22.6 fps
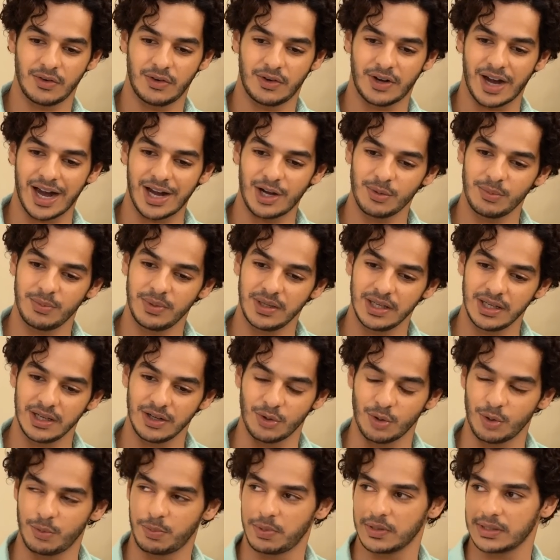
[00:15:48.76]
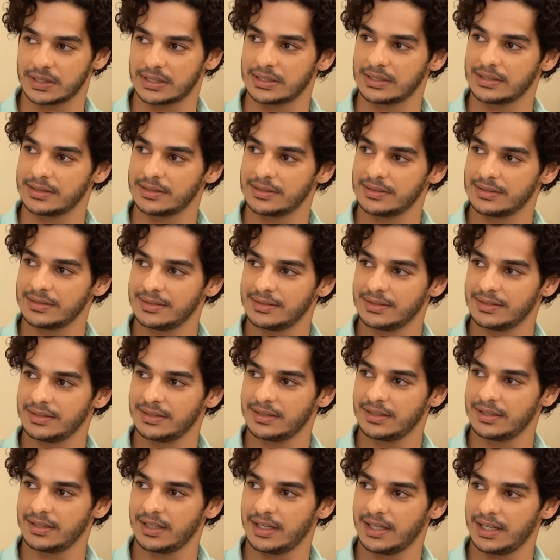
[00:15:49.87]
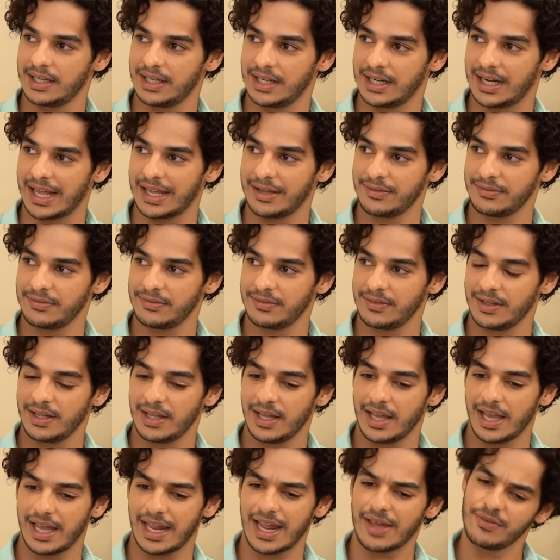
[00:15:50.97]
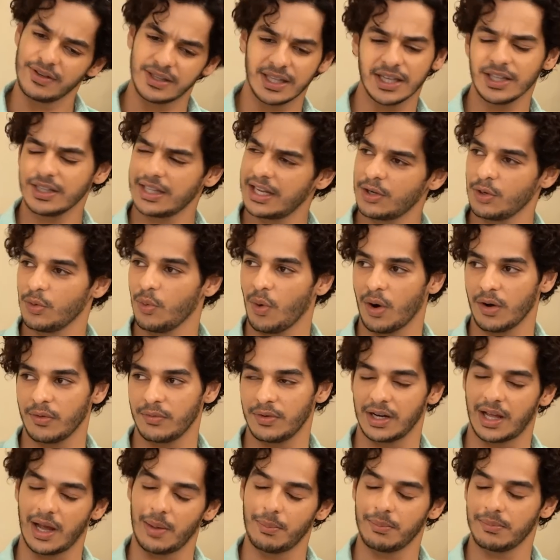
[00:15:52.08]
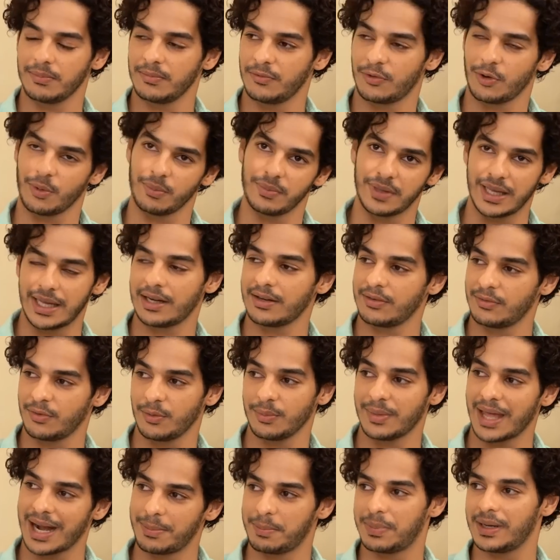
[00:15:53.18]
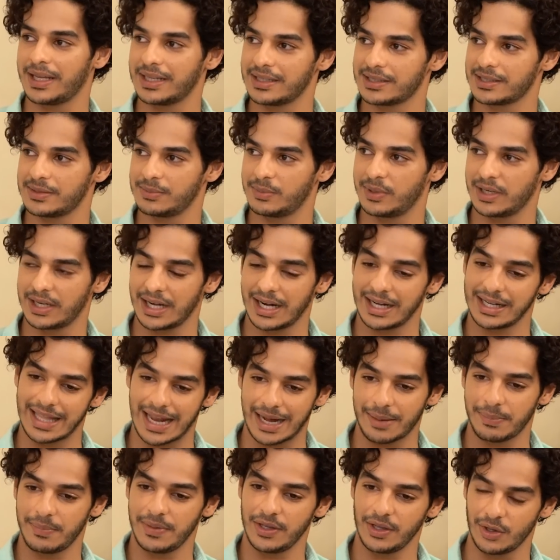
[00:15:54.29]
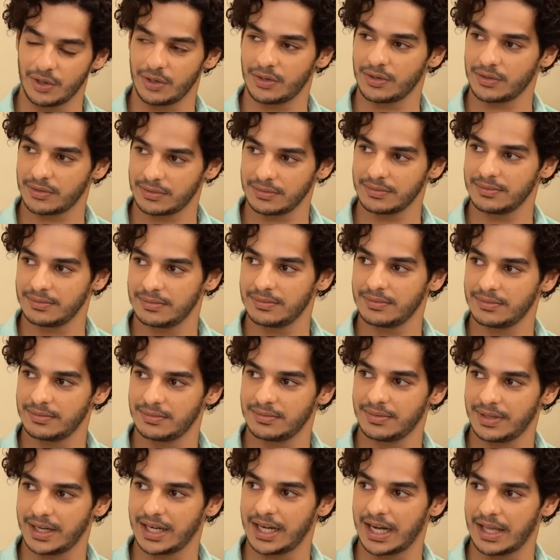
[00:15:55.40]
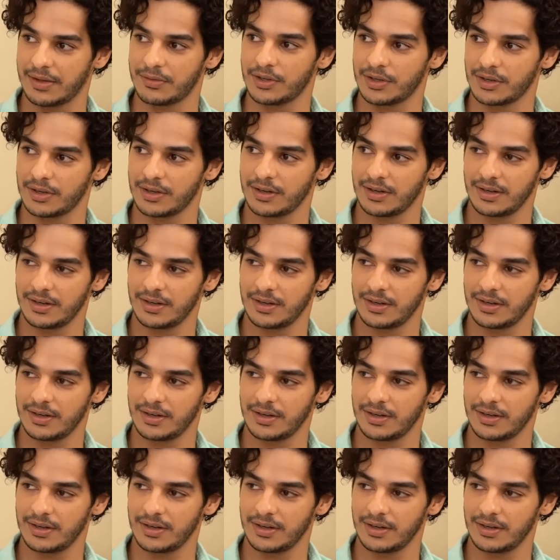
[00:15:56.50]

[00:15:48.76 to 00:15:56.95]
try to be a good person mm. in life. Everything that you want will come from there, from that place, but let that be your endeavor.